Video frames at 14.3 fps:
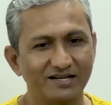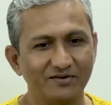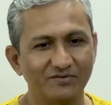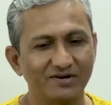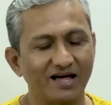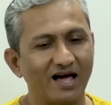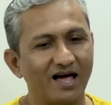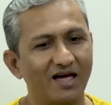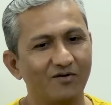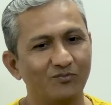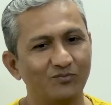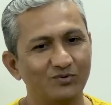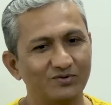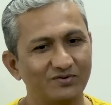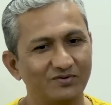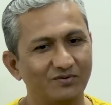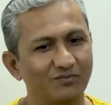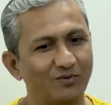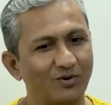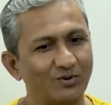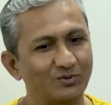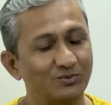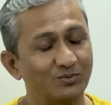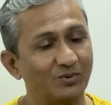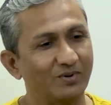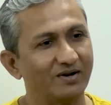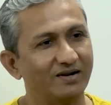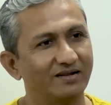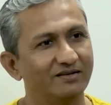even I would want
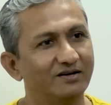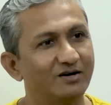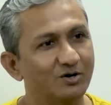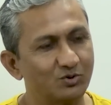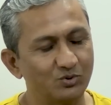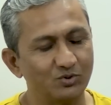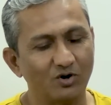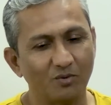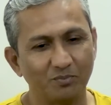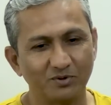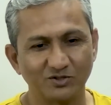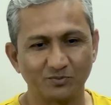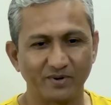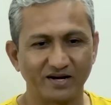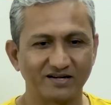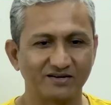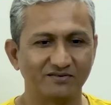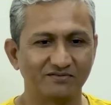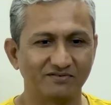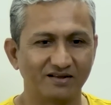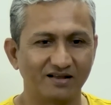to hear to your perspective